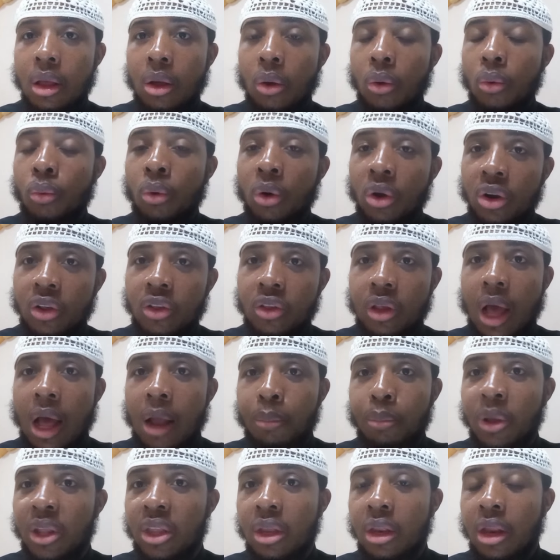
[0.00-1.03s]
worries
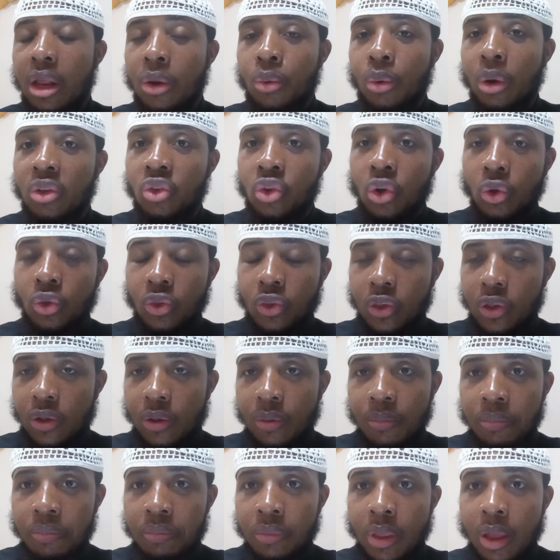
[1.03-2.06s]
and pertinent questions.
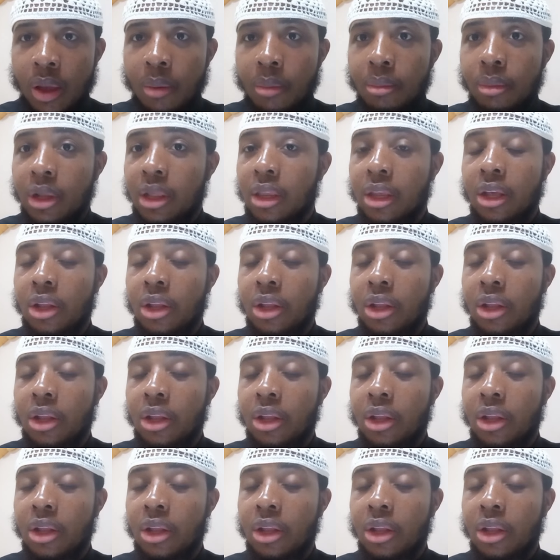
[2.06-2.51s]
But